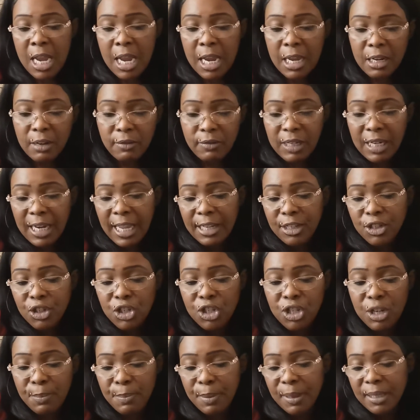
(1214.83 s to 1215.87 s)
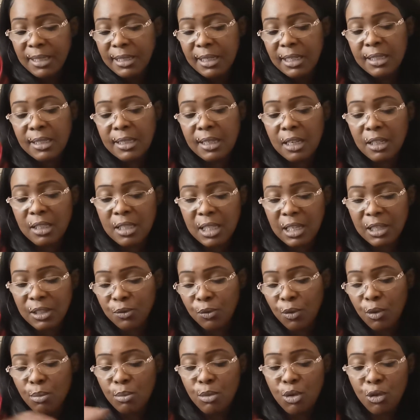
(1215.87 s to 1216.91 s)
In a relationship, I see
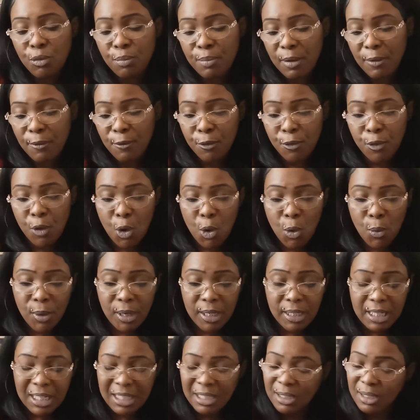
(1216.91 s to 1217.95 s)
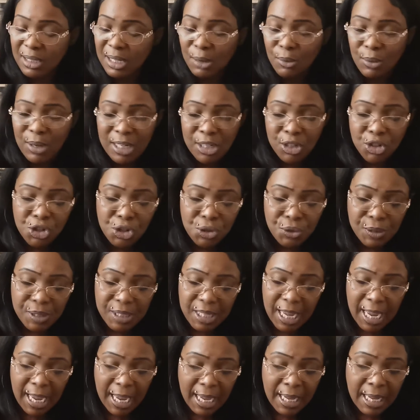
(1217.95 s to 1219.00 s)
successful movement forward. There's no issues
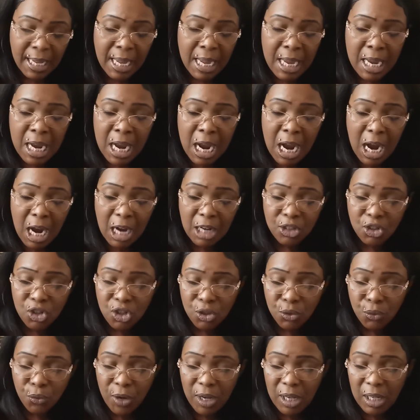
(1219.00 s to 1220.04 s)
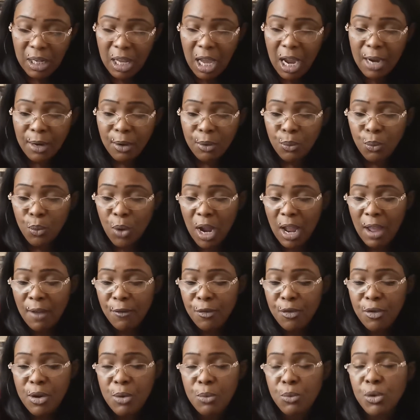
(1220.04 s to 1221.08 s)
there. I just feel like
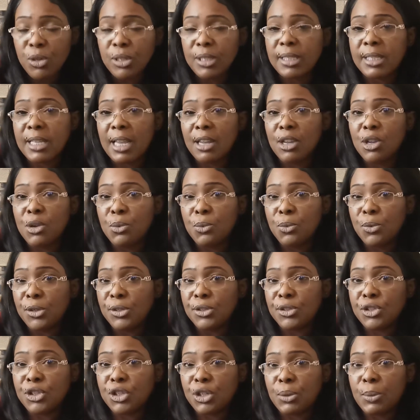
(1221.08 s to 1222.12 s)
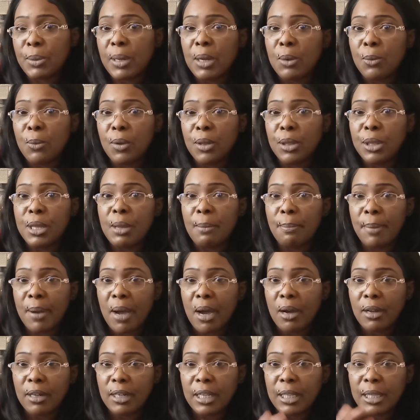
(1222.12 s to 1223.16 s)
whatever it was that you was doing with your
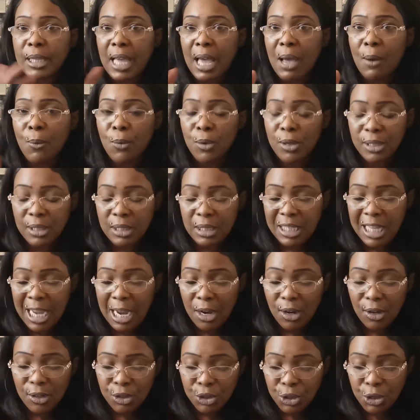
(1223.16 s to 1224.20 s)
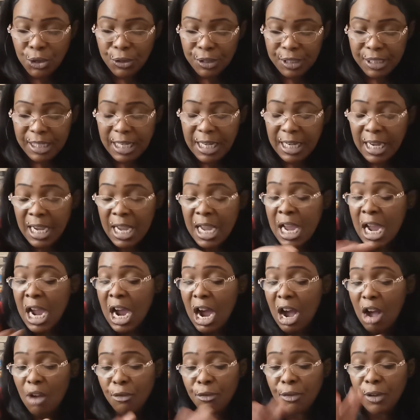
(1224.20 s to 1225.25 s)
partner that was toxic,
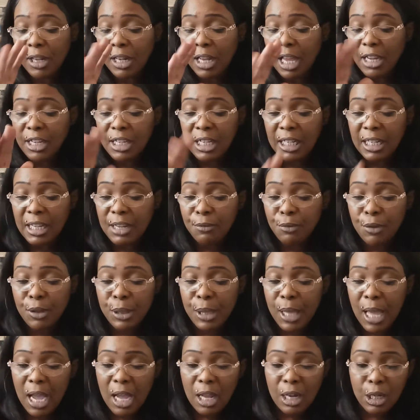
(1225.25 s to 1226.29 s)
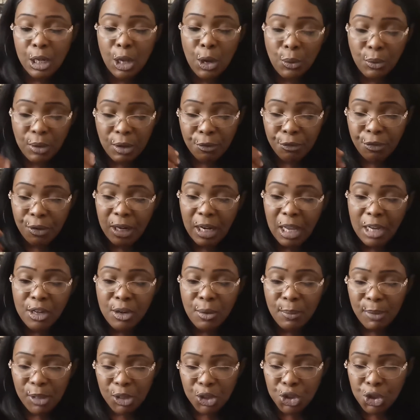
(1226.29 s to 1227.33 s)
I feel like you're leaving that alone. I feel like
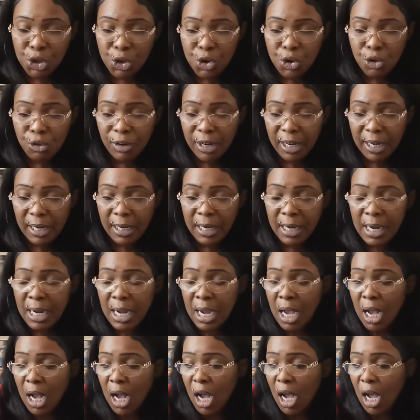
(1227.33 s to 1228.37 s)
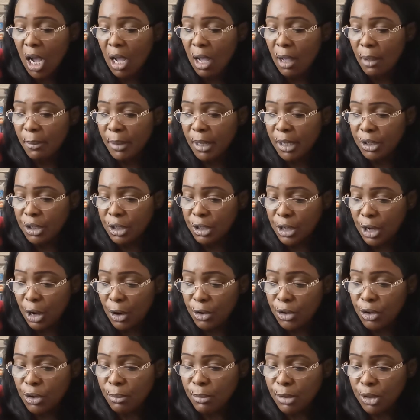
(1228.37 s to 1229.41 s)
you're maturing. You
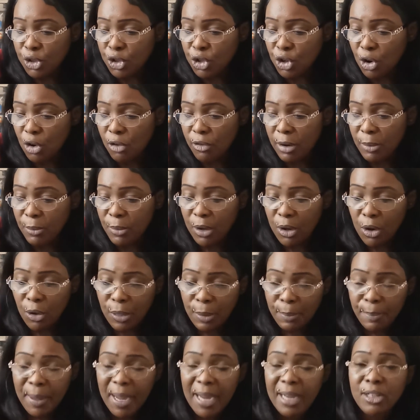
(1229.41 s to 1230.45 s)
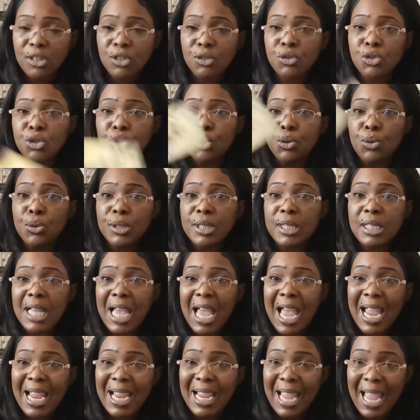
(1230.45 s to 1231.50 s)
know, you're maturing. We've got the Page of Swords
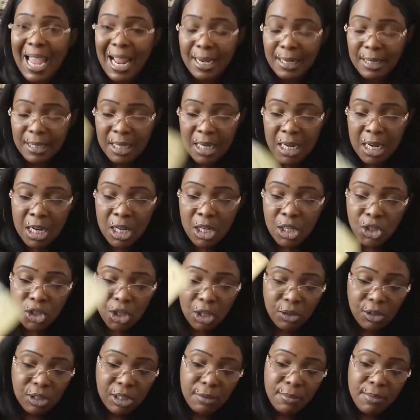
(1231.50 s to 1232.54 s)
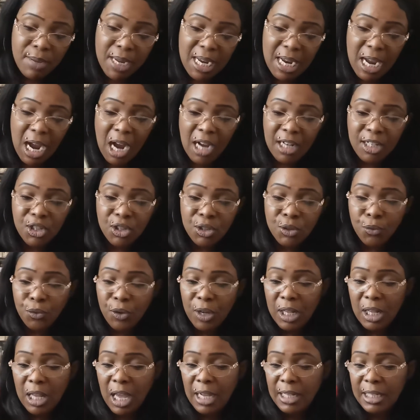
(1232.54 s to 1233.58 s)
again. So to me, I just
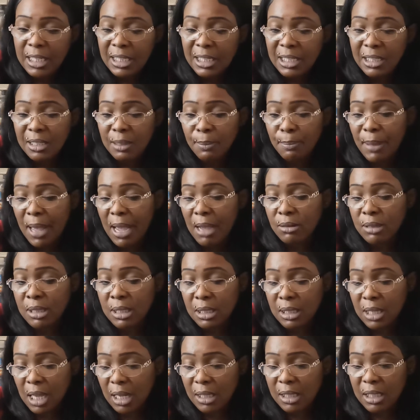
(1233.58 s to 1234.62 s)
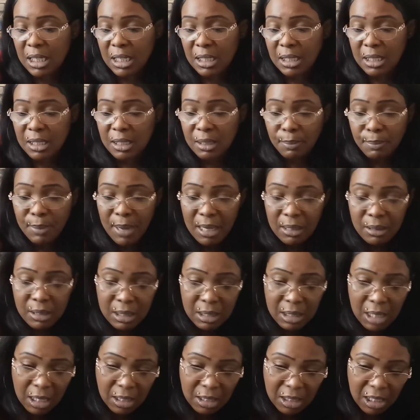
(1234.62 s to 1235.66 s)
feel like this is about studies. It's about
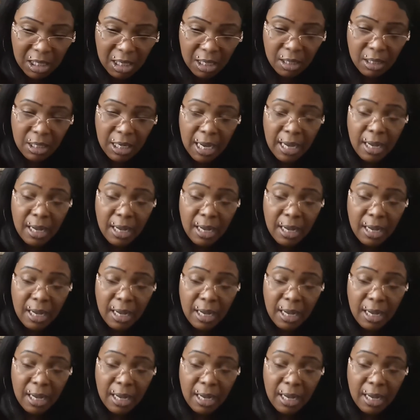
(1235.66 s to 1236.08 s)
studying.